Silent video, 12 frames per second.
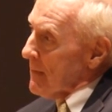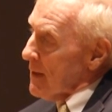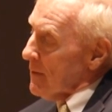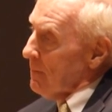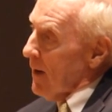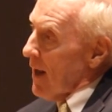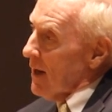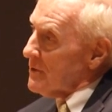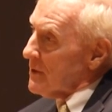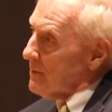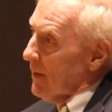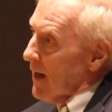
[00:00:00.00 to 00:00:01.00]

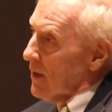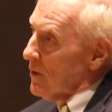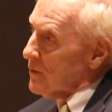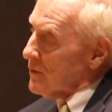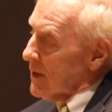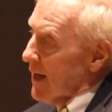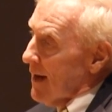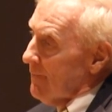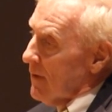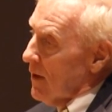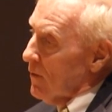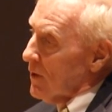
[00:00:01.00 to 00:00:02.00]
policymakers that I've
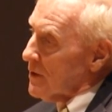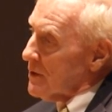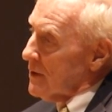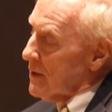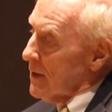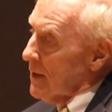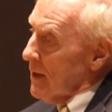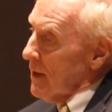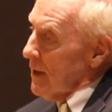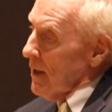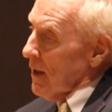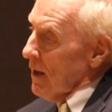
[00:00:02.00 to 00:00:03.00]
noticed,
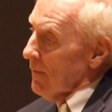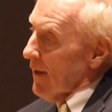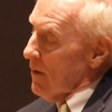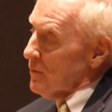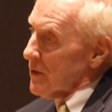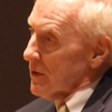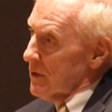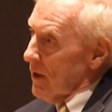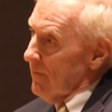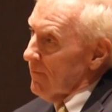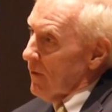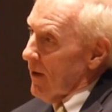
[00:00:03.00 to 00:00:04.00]
that was a
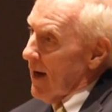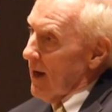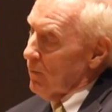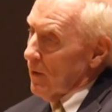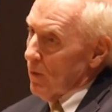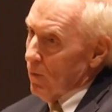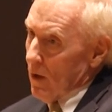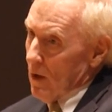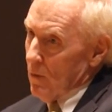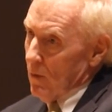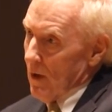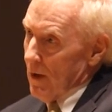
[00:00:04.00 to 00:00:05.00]
tough crowd we
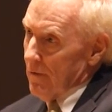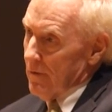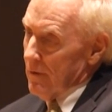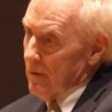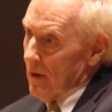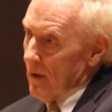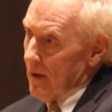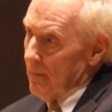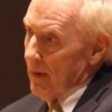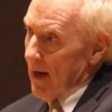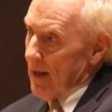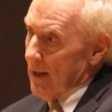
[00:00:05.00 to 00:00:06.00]
worked with
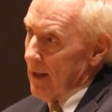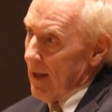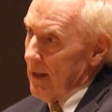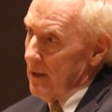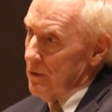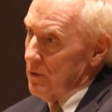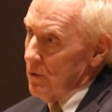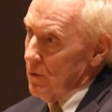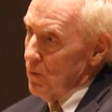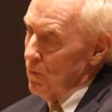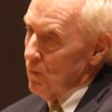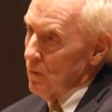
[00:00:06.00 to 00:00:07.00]
back in
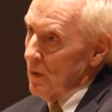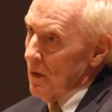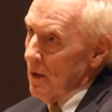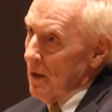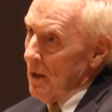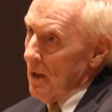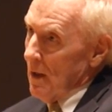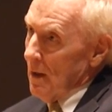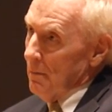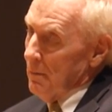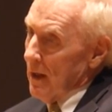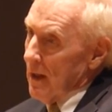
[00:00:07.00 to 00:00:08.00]
'82.
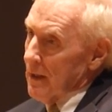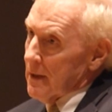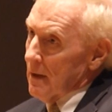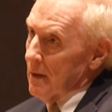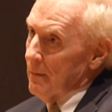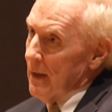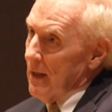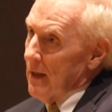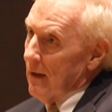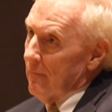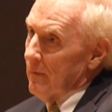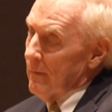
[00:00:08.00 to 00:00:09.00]
But many
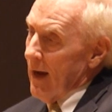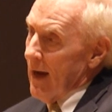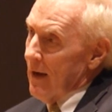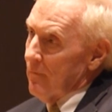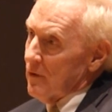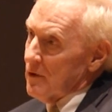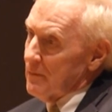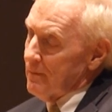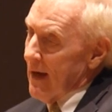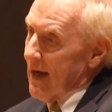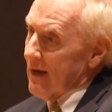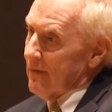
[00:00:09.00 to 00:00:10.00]
of them had
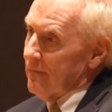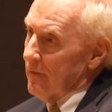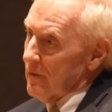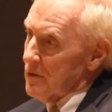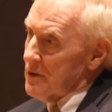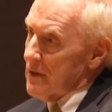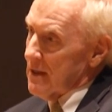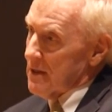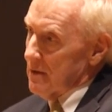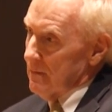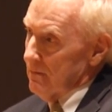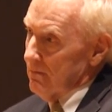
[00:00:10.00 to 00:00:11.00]
respect for the
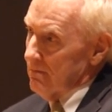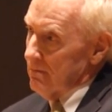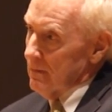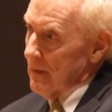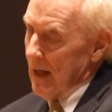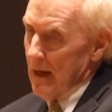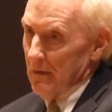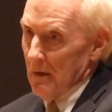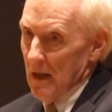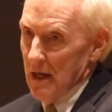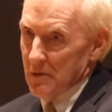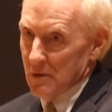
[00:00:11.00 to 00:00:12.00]
system, how the
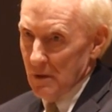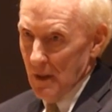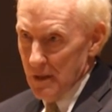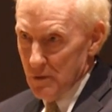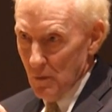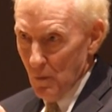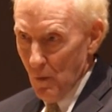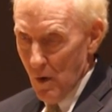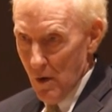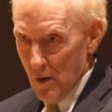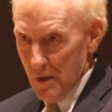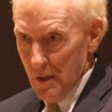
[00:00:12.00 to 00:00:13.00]
legislature
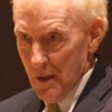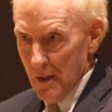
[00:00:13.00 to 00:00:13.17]
worked.